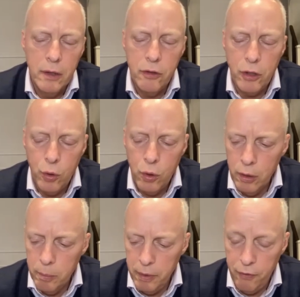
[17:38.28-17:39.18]
So you
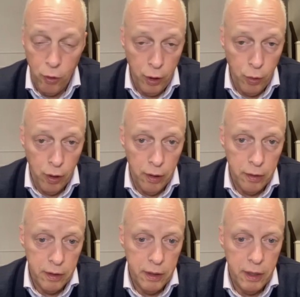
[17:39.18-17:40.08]
were, before you
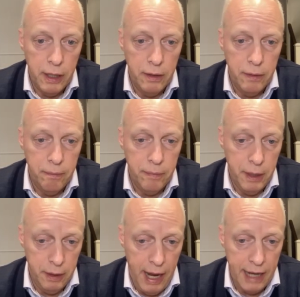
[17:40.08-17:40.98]
were at,
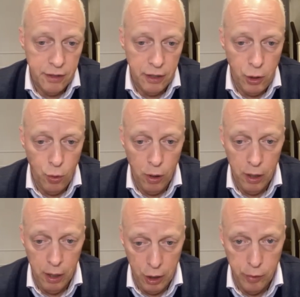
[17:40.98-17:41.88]
at NASA, you
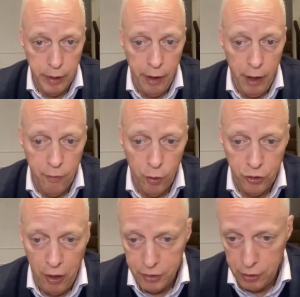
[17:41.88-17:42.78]
were a career Air
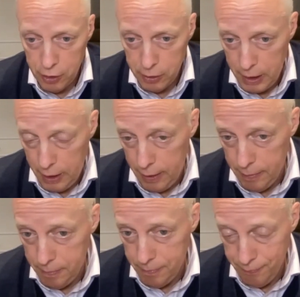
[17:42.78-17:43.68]
Force officer.
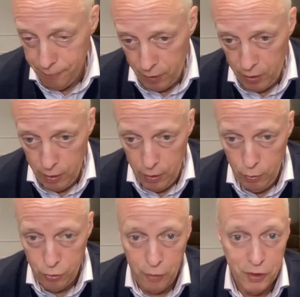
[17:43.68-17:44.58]
Um,
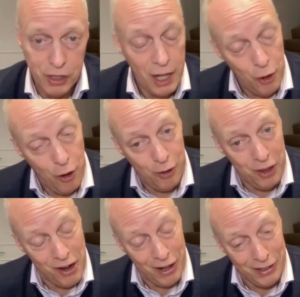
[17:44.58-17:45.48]
you served a lot longer
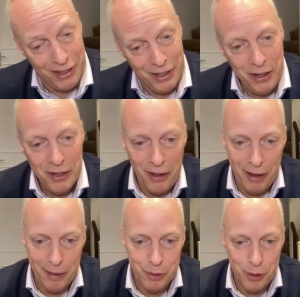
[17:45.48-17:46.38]
than I did.
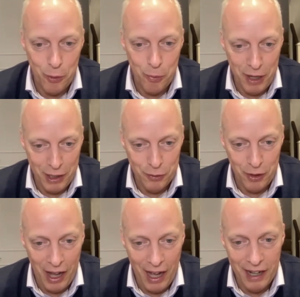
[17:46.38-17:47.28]
Um, so thanks
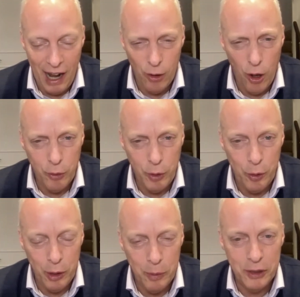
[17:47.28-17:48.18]
for that. How long were
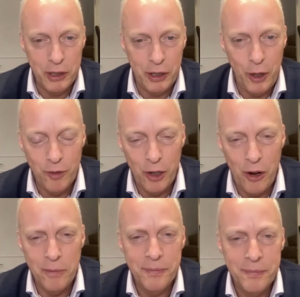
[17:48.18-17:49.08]
you in the military
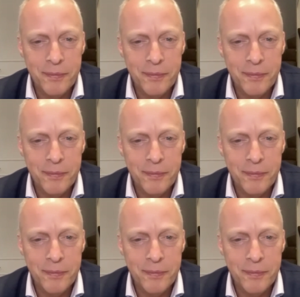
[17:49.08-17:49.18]
overall?